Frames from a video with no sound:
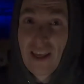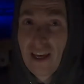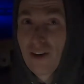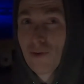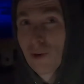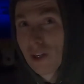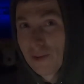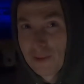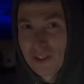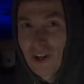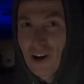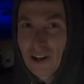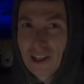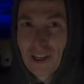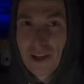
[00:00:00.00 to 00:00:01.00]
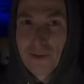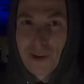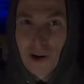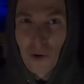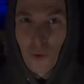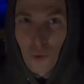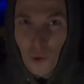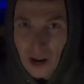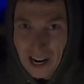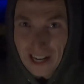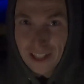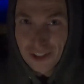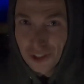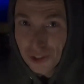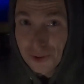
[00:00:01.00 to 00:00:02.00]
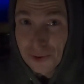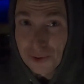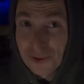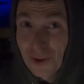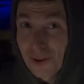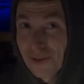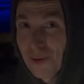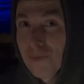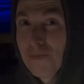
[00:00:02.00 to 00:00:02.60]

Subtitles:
that, we're gonna be talking about why choose the